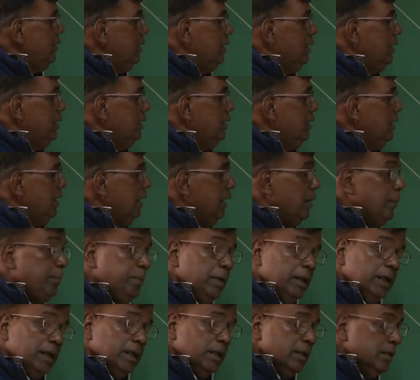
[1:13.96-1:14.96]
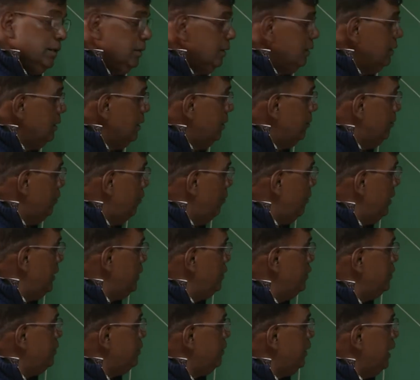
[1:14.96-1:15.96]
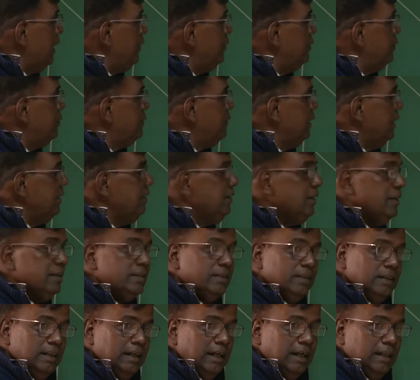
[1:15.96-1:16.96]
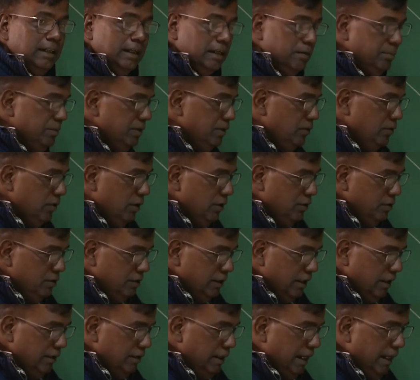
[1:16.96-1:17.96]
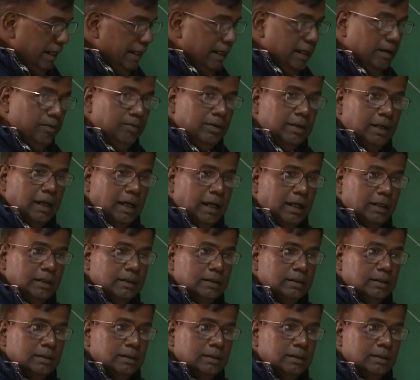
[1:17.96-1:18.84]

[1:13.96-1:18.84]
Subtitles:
the airplane, the moment you try to change the CL, that means you want to change the angle of attack,